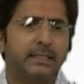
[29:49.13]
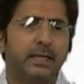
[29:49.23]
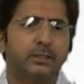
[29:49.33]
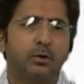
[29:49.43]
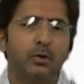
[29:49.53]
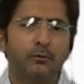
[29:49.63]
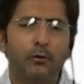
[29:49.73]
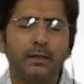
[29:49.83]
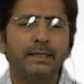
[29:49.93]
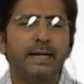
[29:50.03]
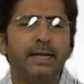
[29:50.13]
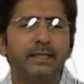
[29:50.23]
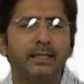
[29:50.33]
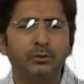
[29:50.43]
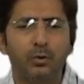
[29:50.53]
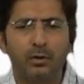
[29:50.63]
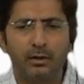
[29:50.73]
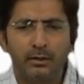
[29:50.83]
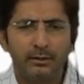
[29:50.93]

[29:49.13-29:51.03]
years old, 49 years old,